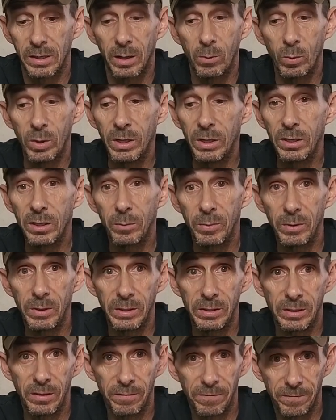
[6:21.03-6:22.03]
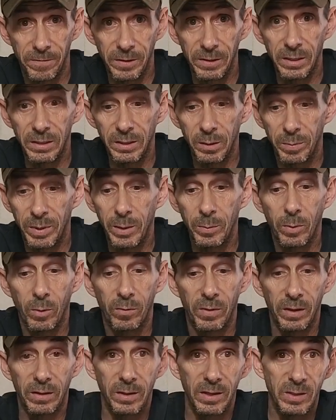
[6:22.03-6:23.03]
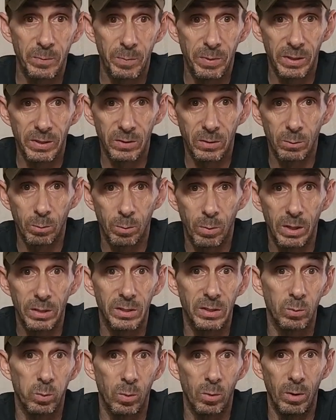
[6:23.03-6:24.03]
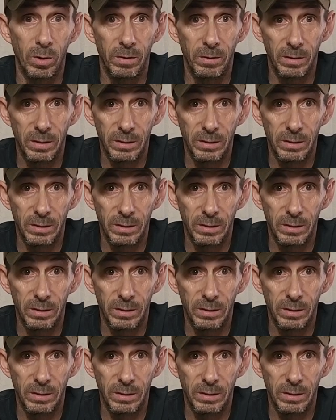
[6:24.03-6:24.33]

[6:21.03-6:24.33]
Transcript: and we need to be defending the people that these pistol braces were,